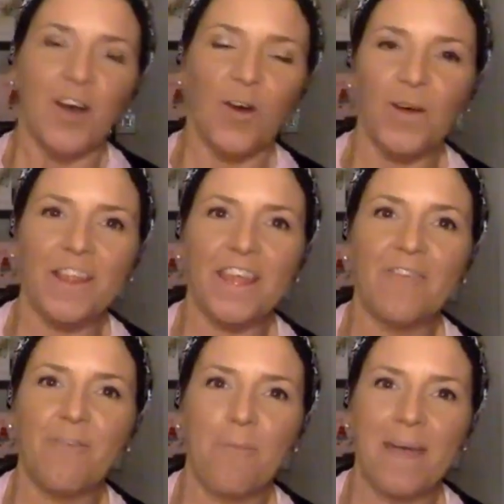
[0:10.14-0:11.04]
All of the
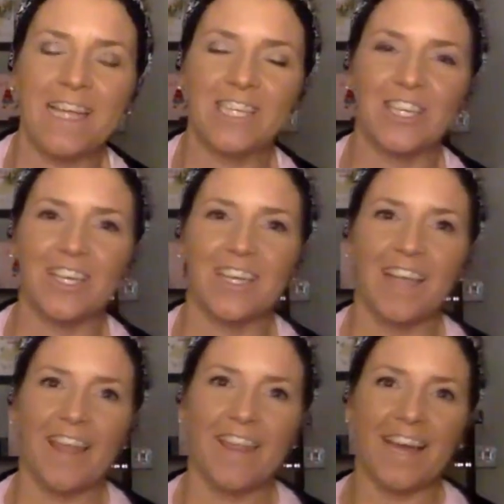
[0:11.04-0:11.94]

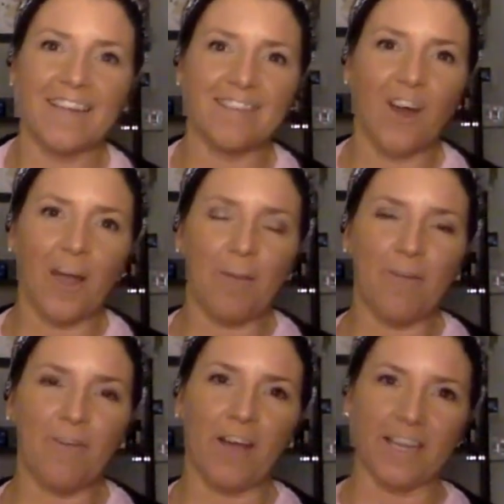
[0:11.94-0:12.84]
information that I
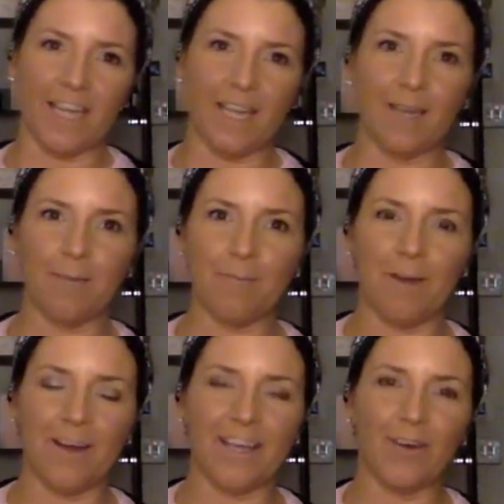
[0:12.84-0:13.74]
provide in
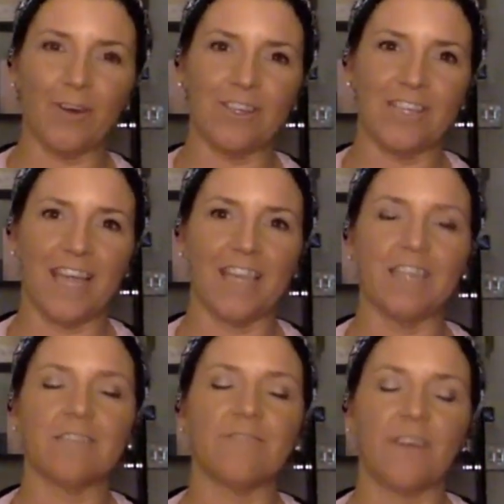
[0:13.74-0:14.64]
my content
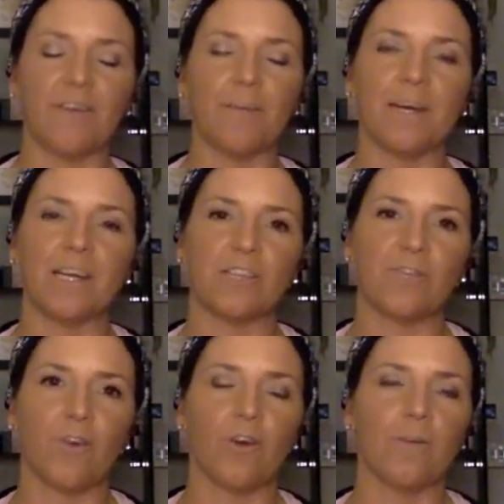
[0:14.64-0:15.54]
is very much
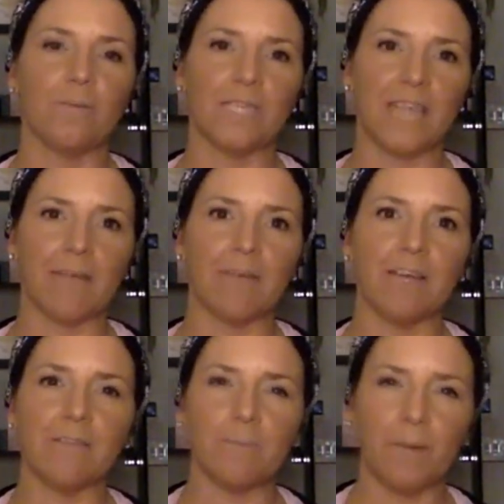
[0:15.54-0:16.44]
from
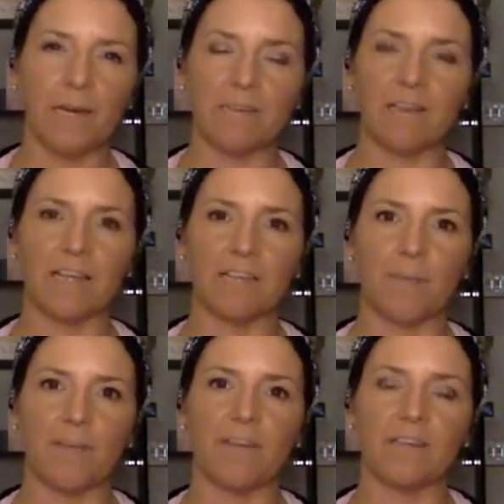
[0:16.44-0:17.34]
downloads and personal
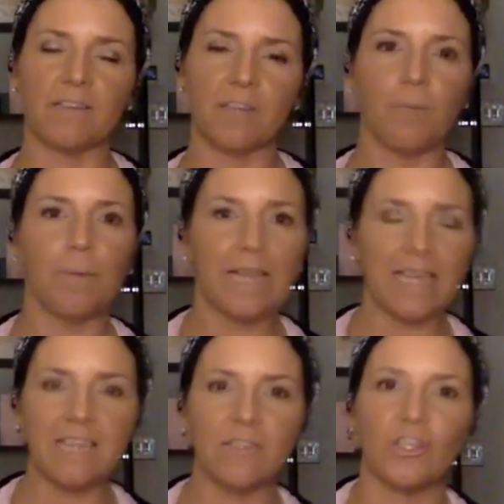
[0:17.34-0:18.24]
experience. So
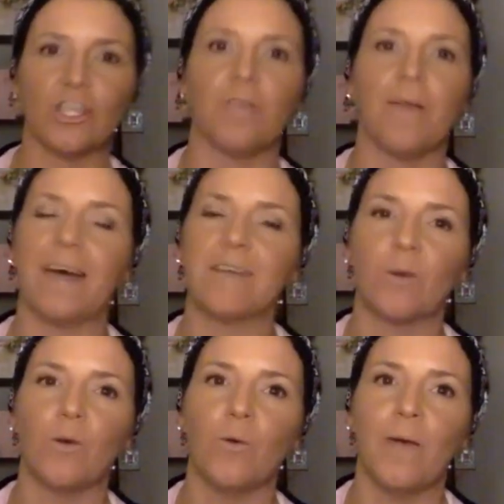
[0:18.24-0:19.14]
please do, as
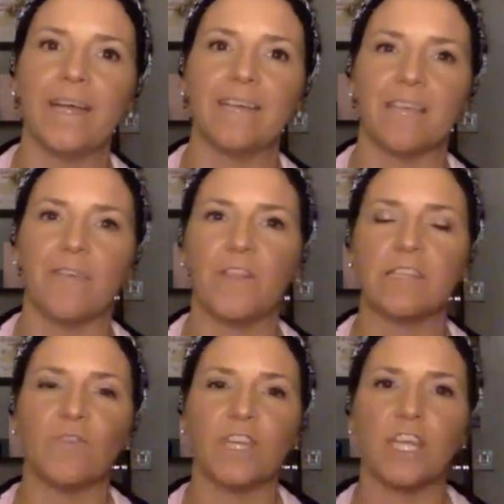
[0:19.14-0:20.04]
always, if
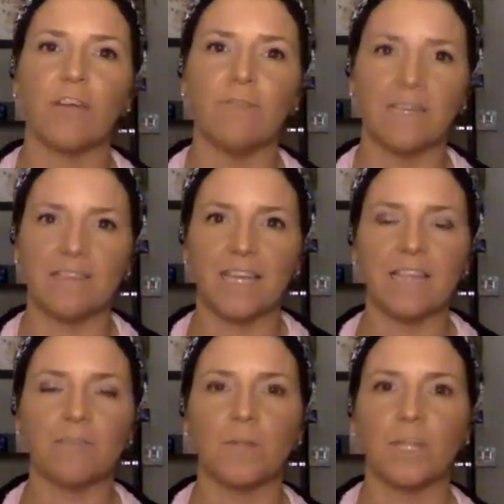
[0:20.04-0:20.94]
this video
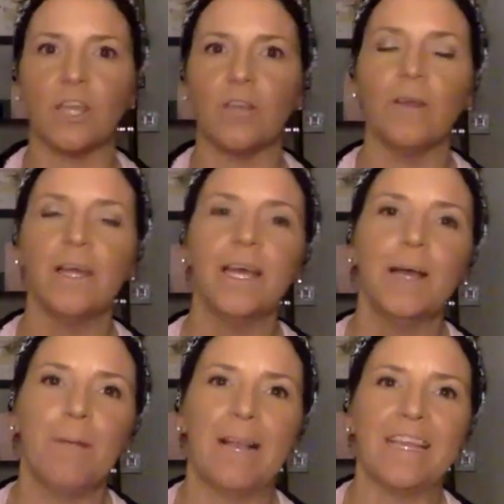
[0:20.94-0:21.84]
resonates with you,
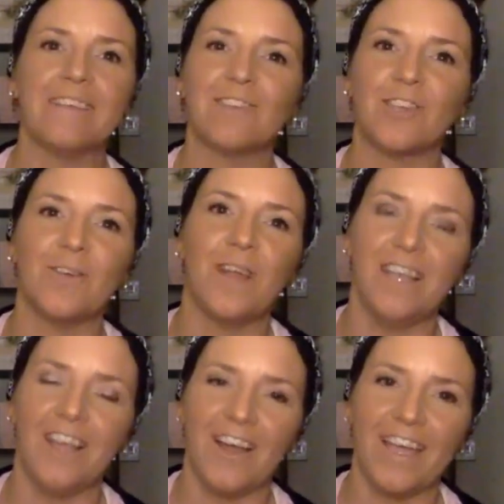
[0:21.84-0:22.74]
please do
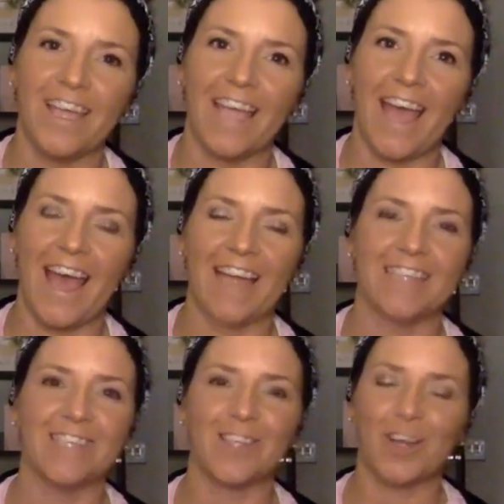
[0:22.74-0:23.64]
like
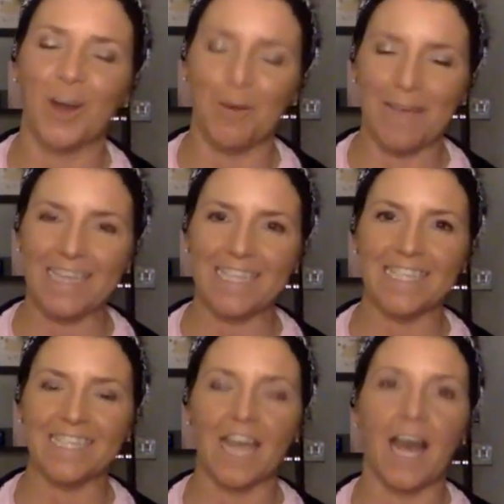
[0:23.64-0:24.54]
and
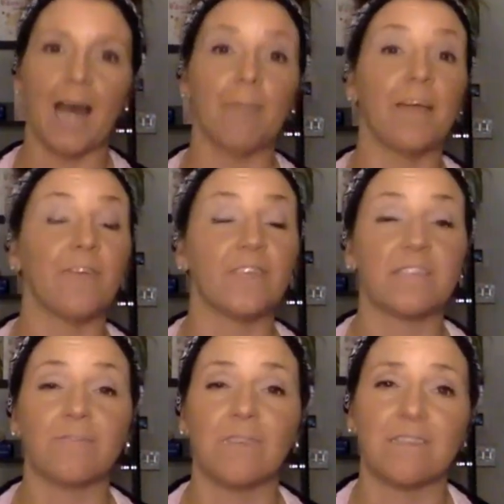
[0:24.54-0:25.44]
comment. If it
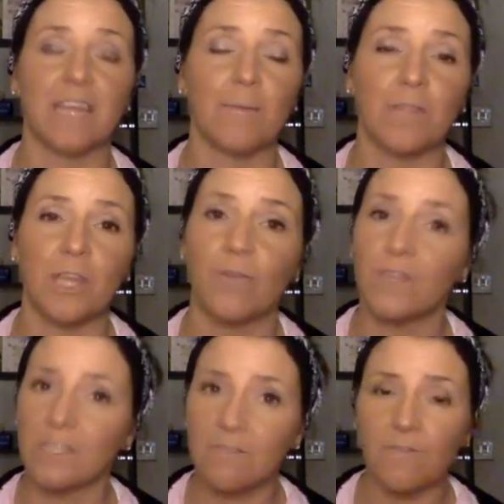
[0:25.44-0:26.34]
doesn't resonate with you, if
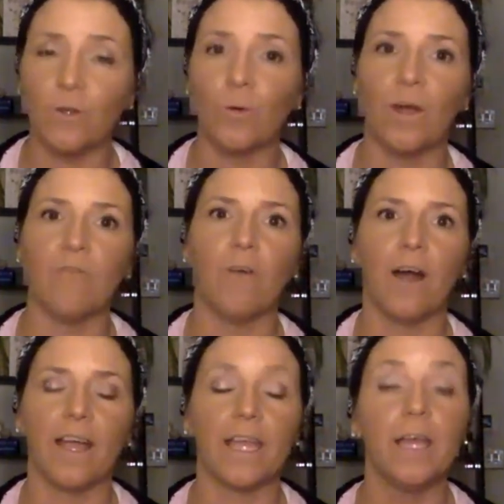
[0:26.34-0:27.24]
it doesn't feel quite
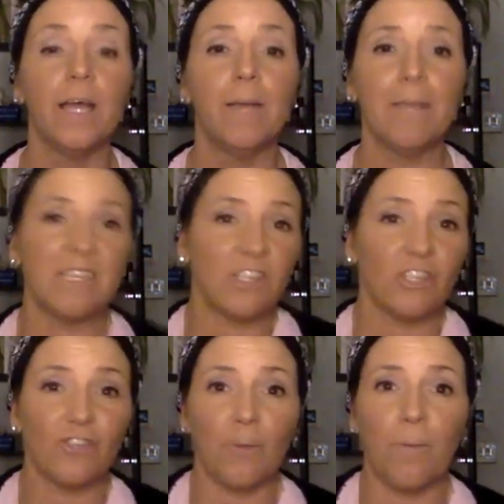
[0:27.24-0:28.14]
right, please
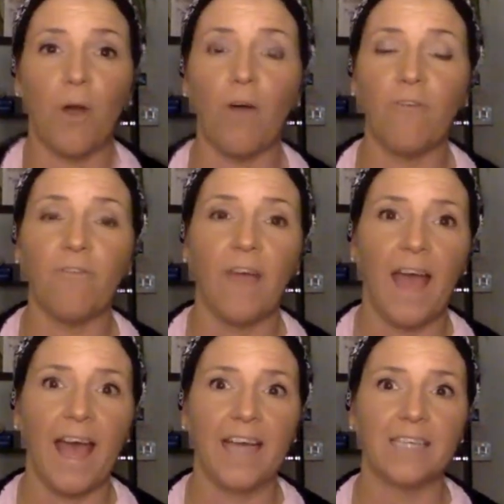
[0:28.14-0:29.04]
just drop off
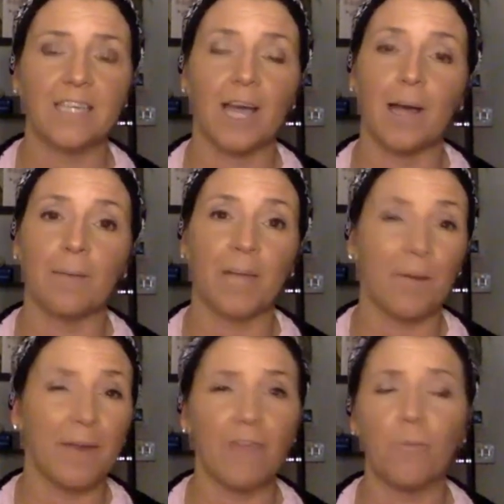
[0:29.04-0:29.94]
and go
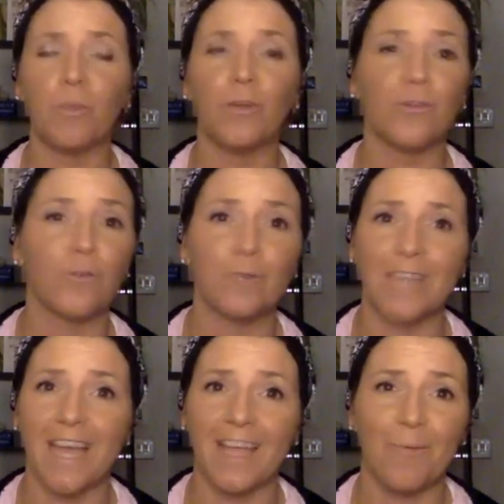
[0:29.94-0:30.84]
and have a beautiful
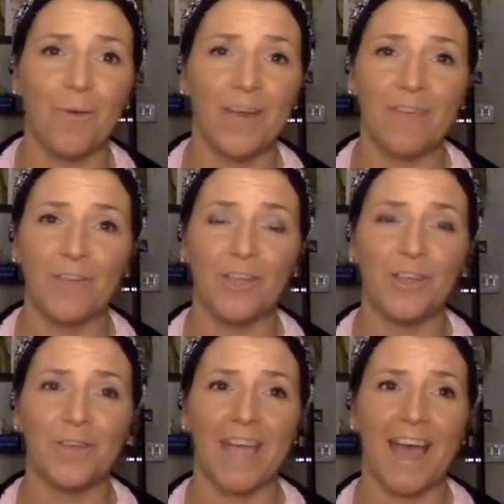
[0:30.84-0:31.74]
day, whatever
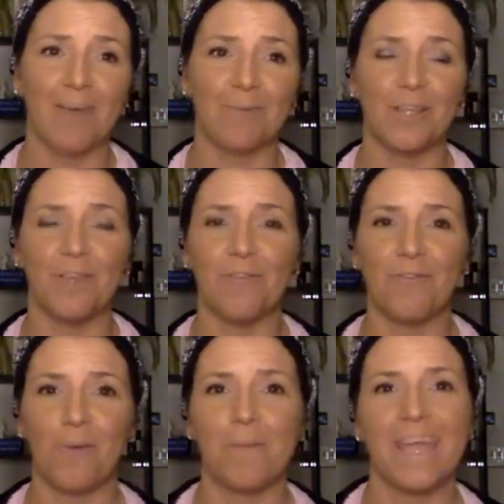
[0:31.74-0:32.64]
you get up to
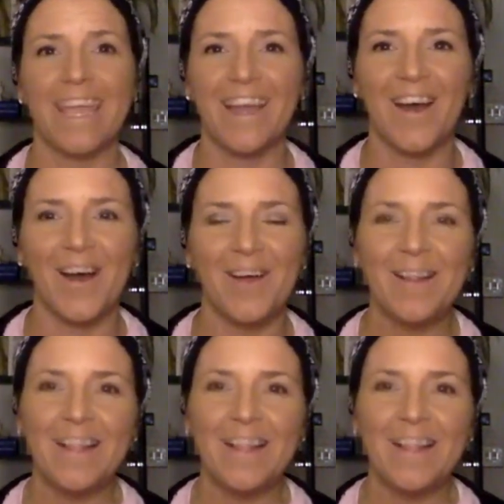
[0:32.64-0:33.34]
from here.